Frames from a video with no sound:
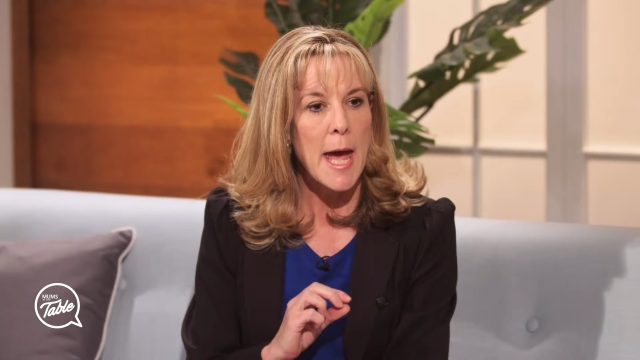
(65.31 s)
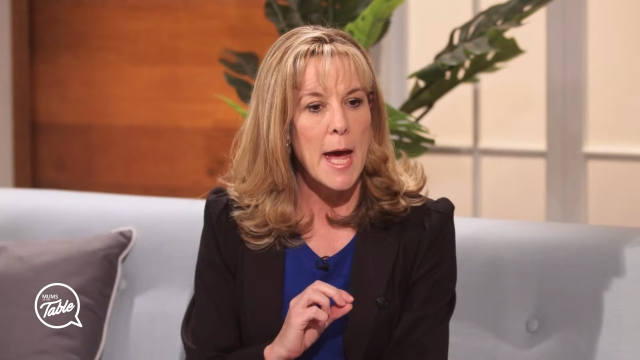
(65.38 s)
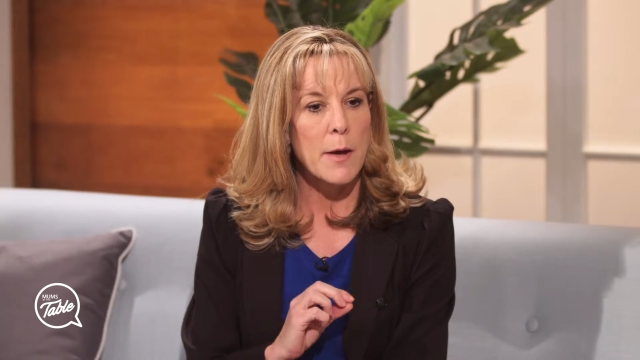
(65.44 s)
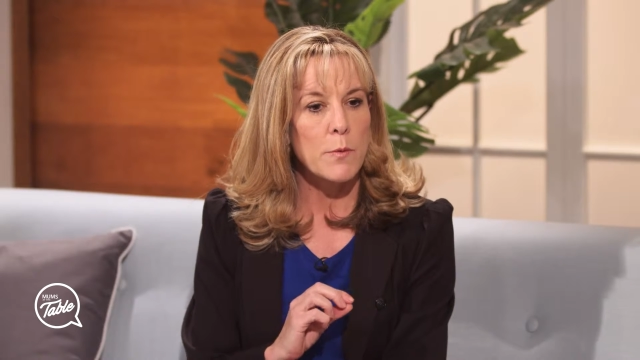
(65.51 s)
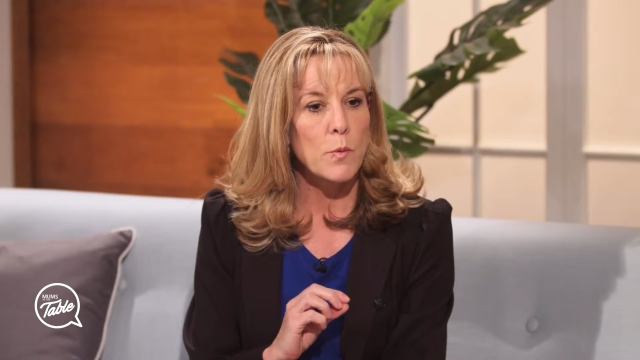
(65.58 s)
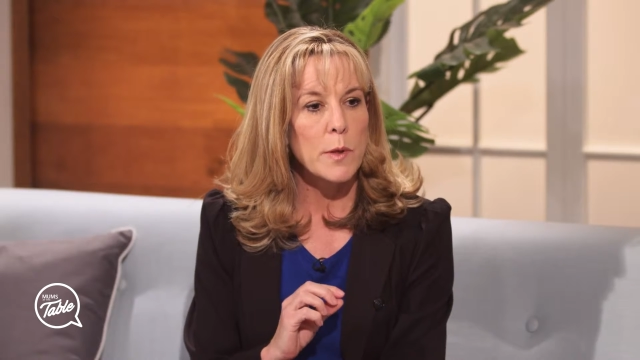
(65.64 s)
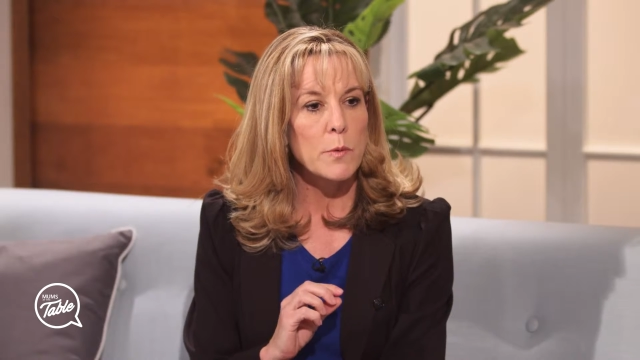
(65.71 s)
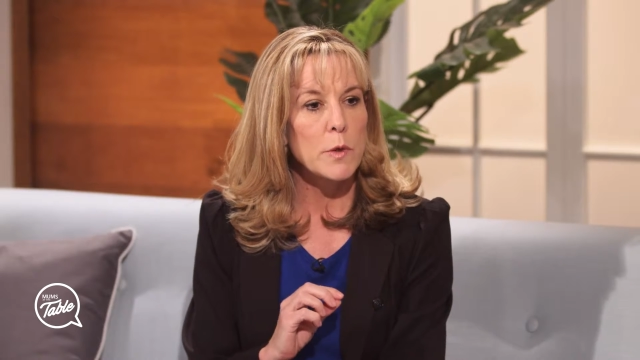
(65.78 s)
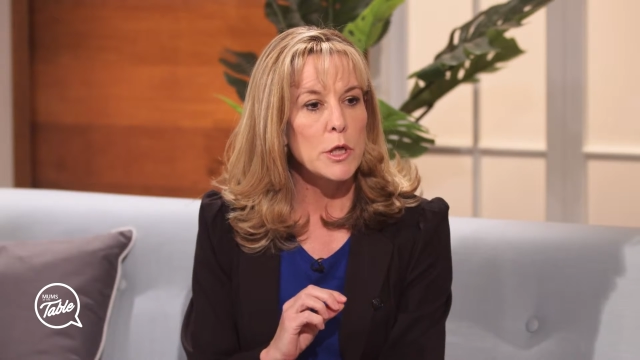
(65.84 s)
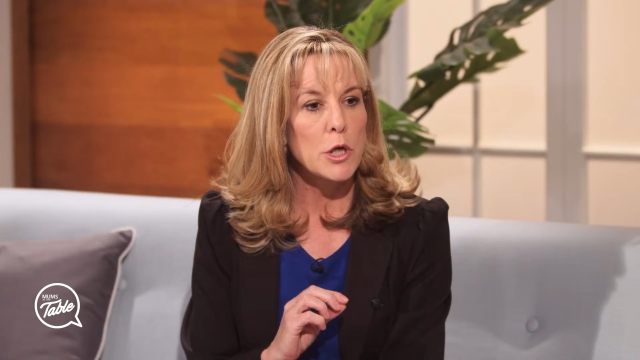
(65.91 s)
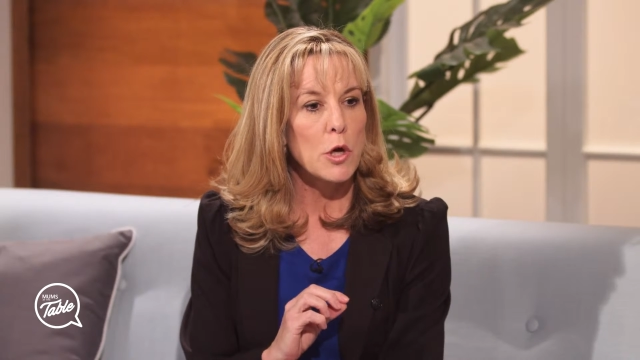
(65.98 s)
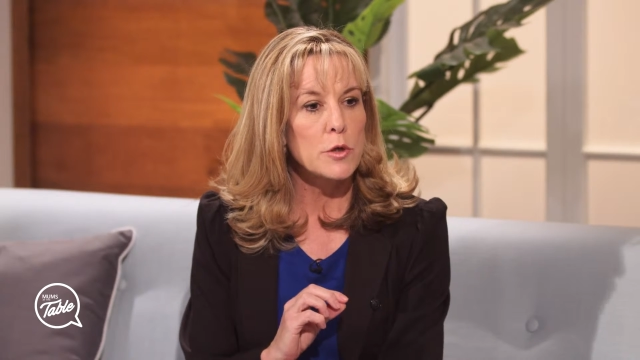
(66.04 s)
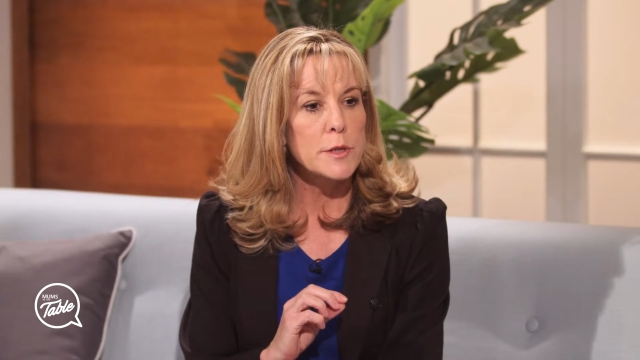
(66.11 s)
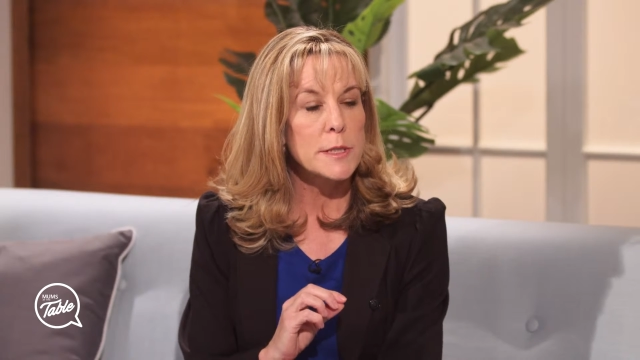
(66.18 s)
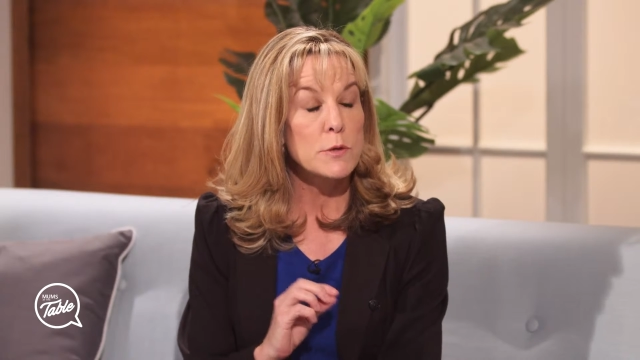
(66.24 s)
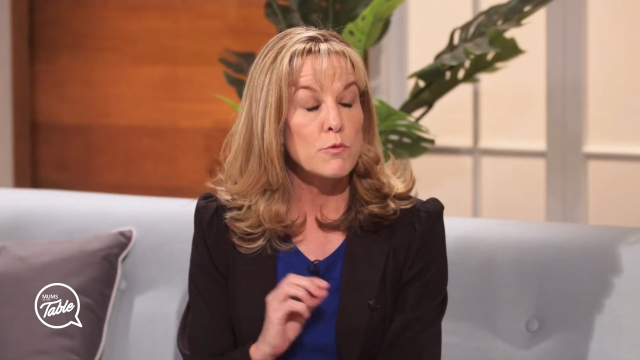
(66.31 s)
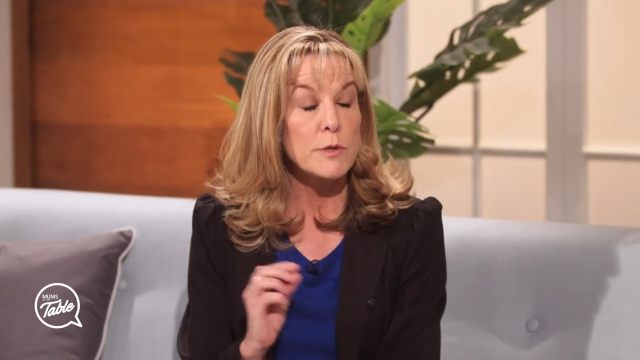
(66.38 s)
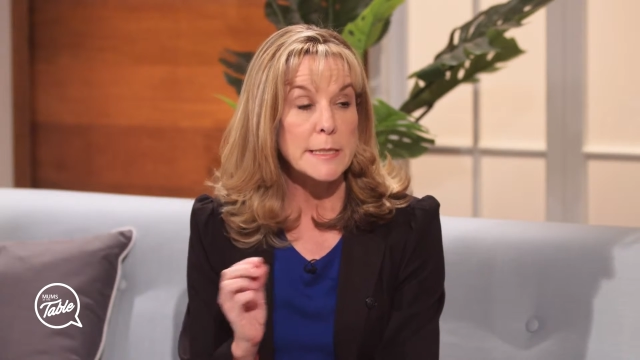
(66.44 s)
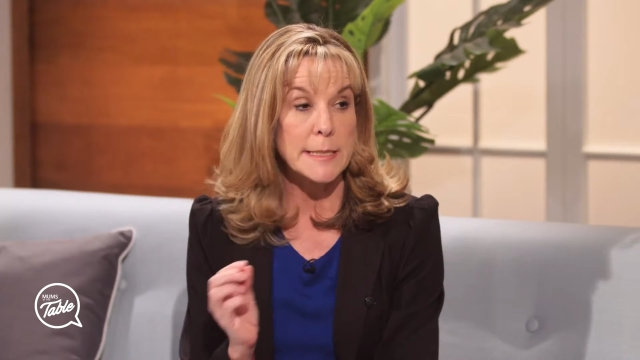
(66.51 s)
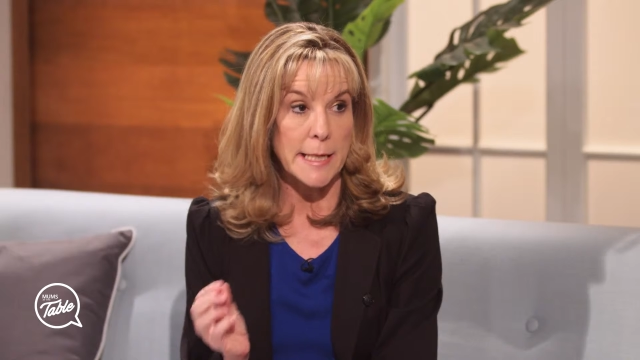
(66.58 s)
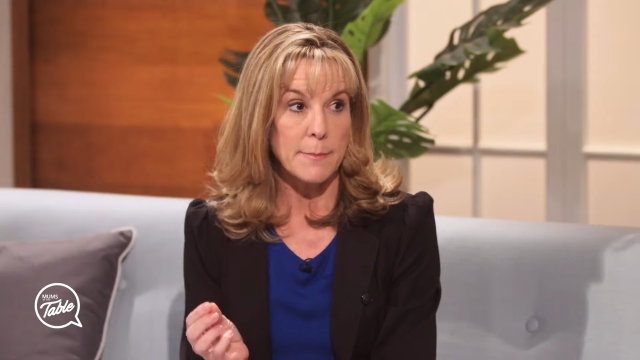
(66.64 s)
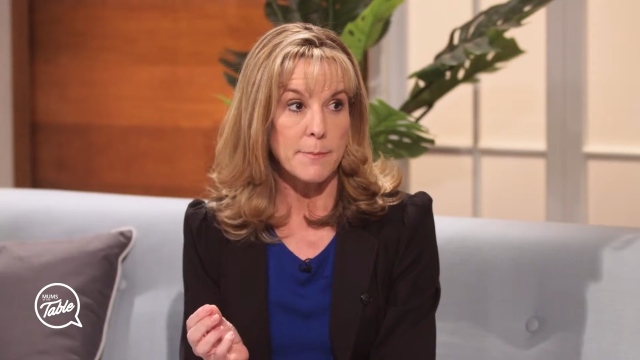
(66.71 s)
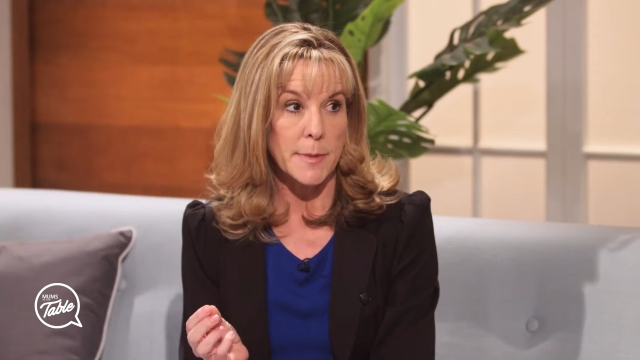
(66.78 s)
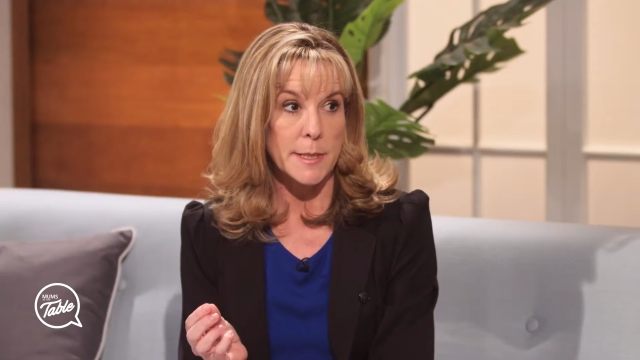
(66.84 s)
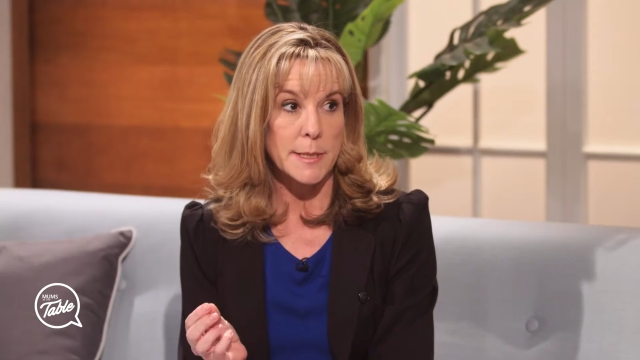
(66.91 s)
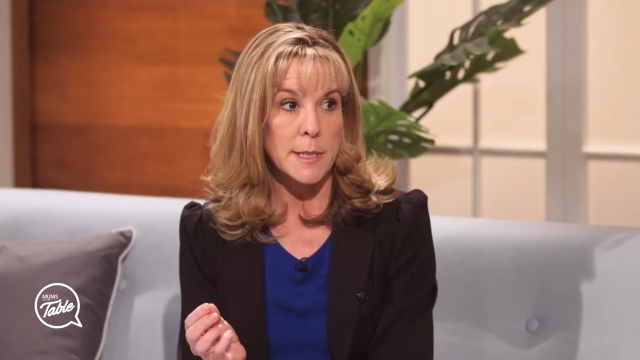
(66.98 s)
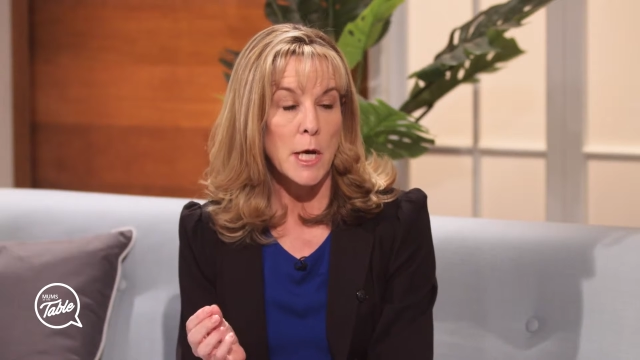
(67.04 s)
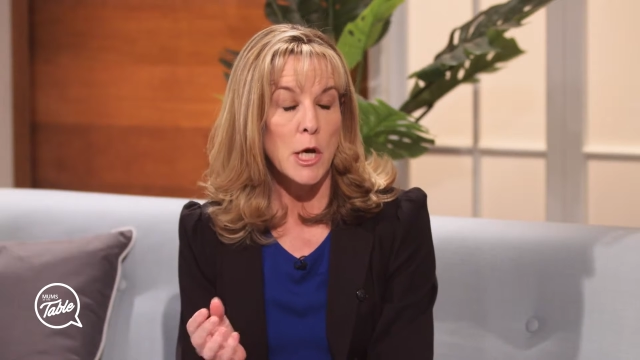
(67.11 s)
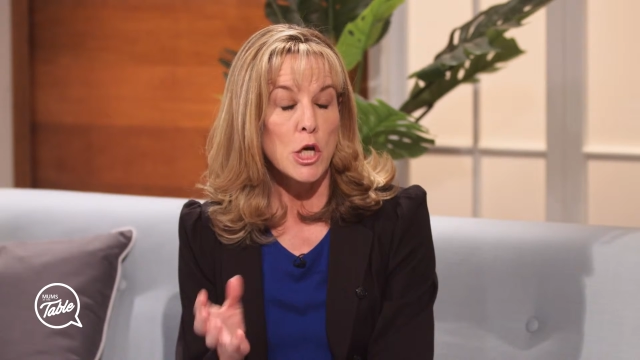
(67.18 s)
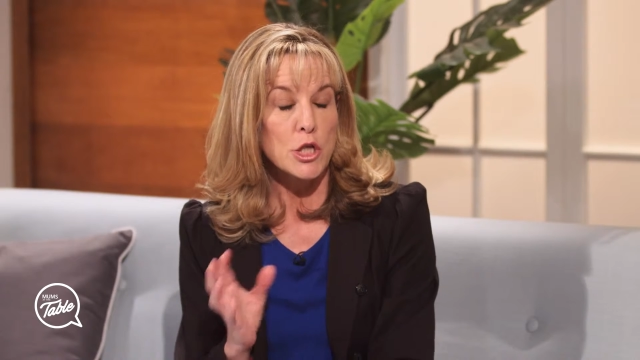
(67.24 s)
and when we notice resentment.